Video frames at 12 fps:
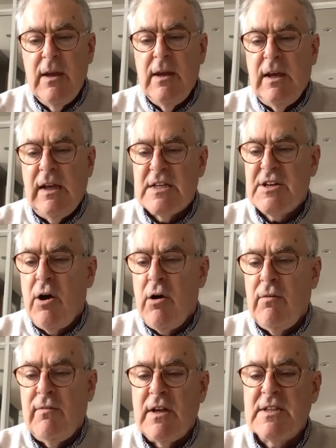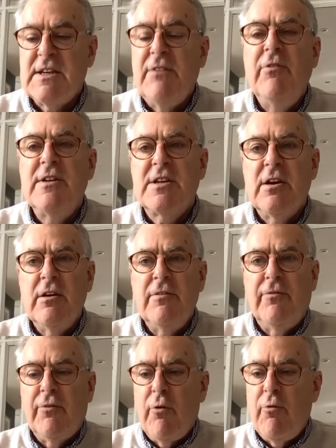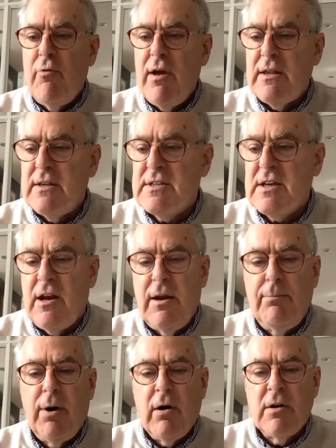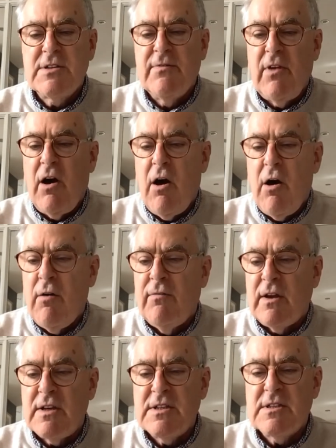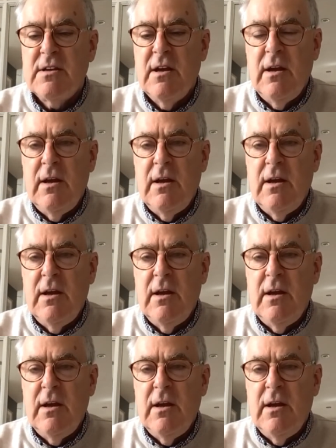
in its harvest, in return for a rent and a part of the harvest